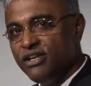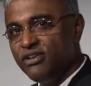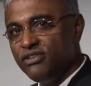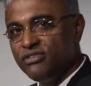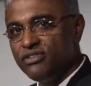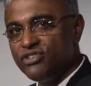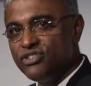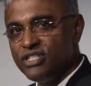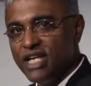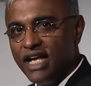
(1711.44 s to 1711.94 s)

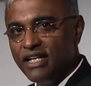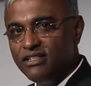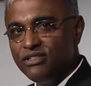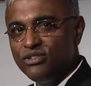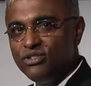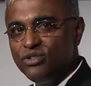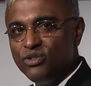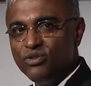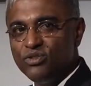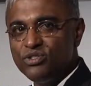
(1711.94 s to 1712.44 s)
on the
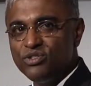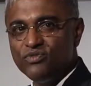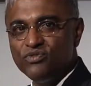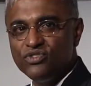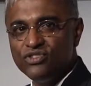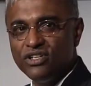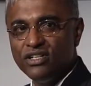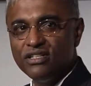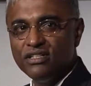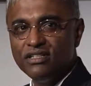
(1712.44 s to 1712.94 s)
standard dose of
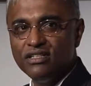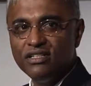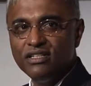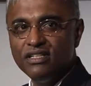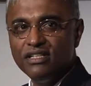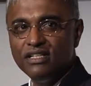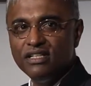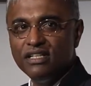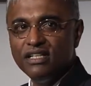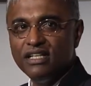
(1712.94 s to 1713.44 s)
drug
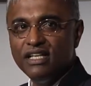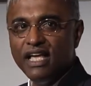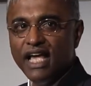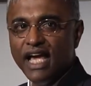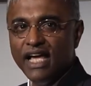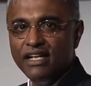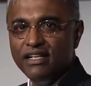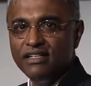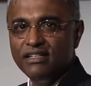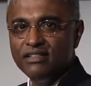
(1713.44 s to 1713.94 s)

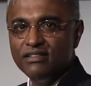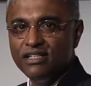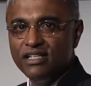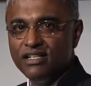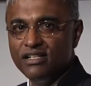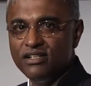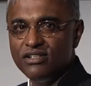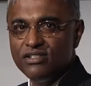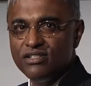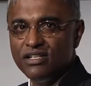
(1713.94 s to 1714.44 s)
and
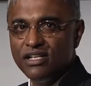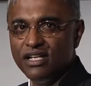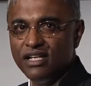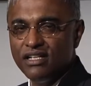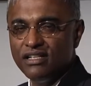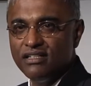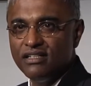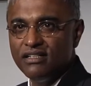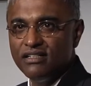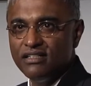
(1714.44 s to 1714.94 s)
there is,
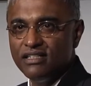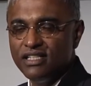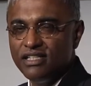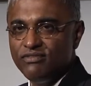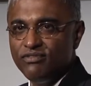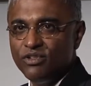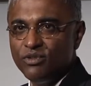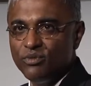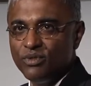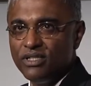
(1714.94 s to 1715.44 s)

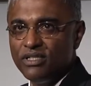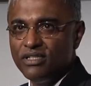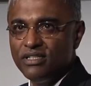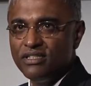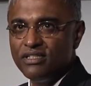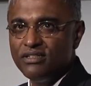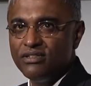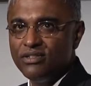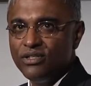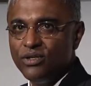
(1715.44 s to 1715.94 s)
if you
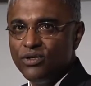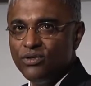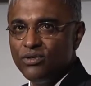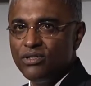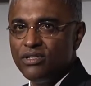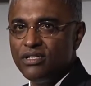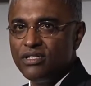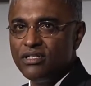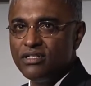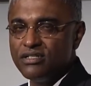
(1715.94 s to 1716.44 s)
will,
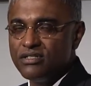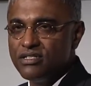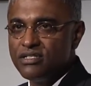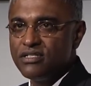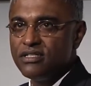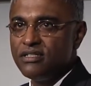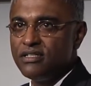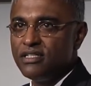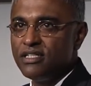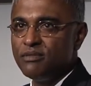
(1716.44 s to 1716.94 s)
no
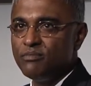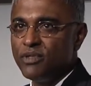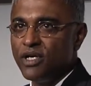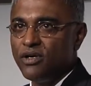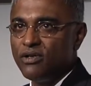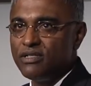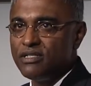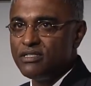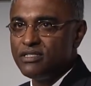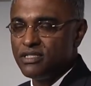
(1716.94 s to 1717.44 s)
concern
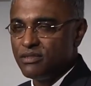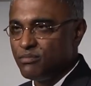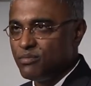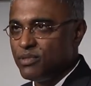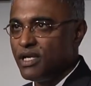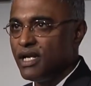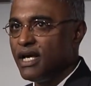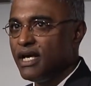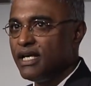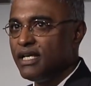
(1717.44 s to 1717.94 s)
about
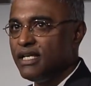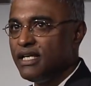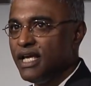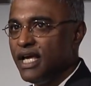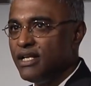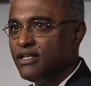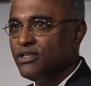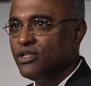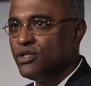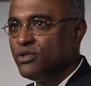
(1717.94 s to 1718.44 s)
supply
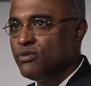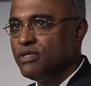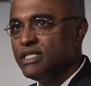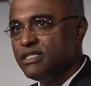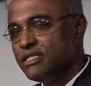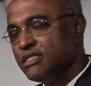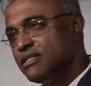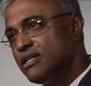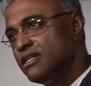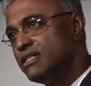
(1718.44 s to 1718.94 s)
and no
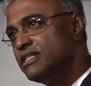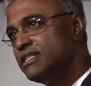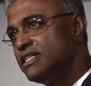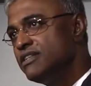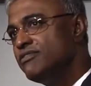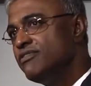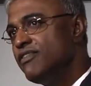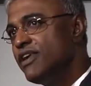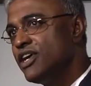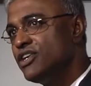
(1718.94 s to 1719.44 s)
intercurrent
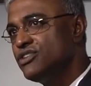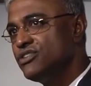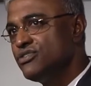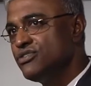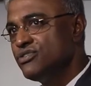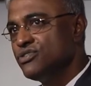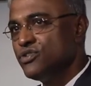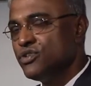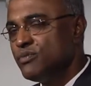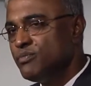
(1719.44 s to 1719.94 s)

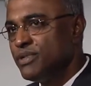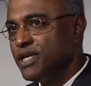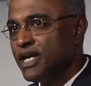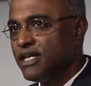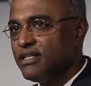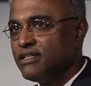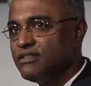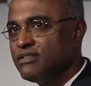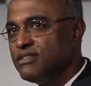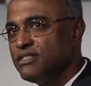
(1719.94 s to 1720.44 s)
infections, no
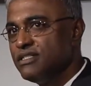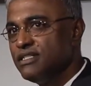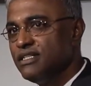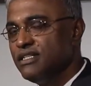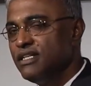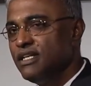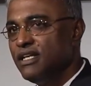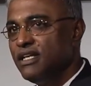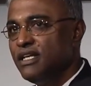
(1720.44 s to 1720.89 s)
pregnancy,